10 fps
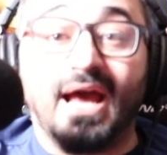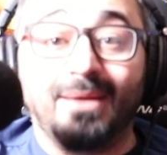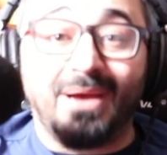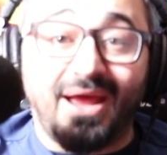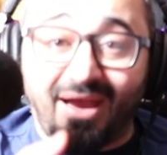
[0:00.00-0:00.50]
And
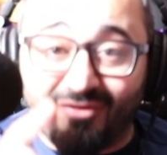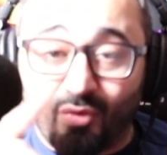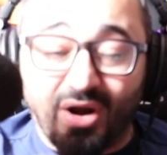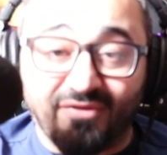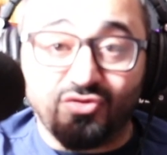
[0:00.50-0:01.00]
I bet
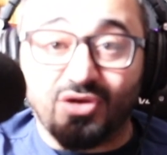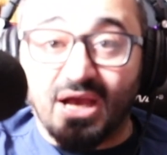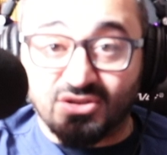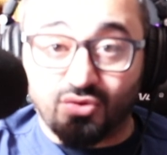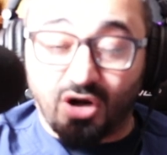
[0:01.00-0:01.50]
every one of you
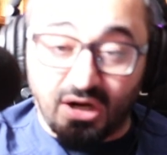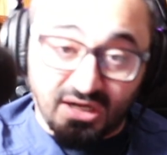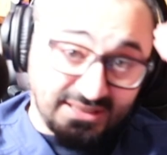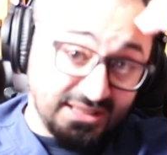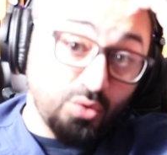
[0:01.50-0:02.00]
guys who
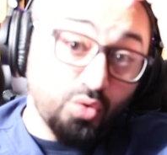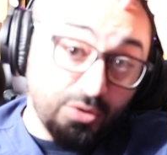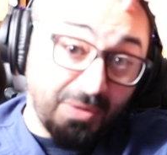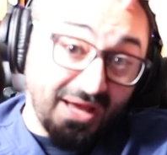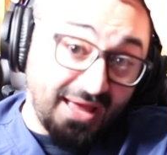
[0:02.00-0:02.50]
are listening
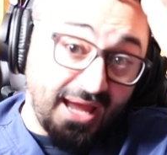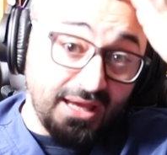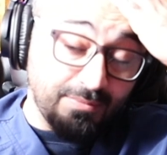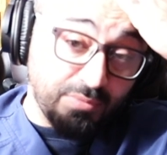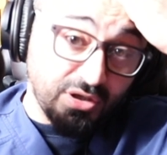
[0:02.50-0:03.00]
would buy
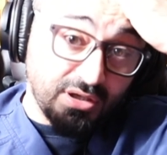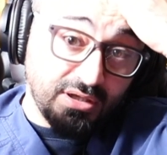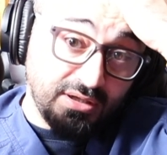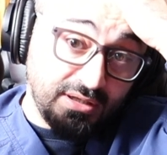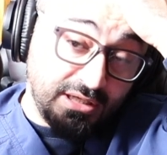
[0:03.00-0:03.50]
that
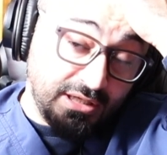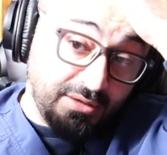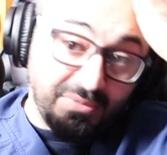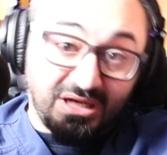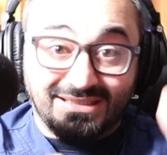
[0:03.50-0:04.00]
ebook,
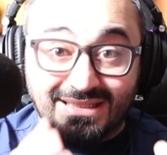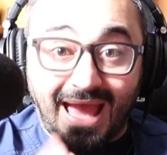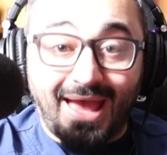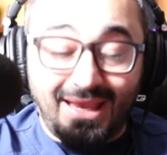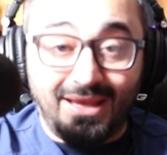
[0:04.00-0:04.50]
because
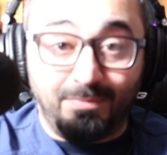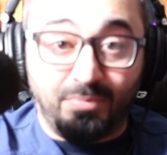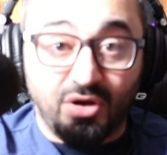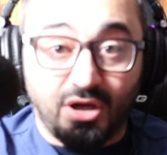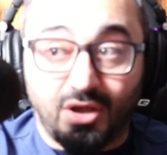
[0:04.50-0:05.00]
that
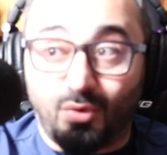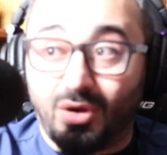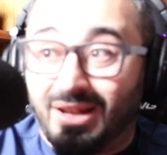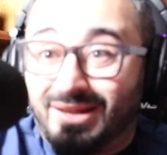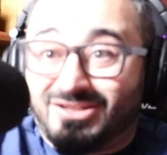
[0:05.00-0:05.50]
ebook
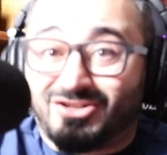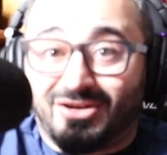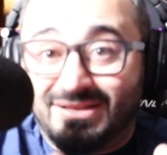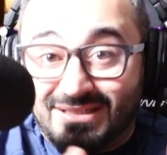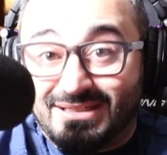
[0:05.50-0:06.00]

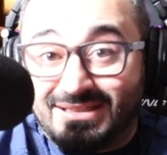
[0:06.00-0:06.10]
literally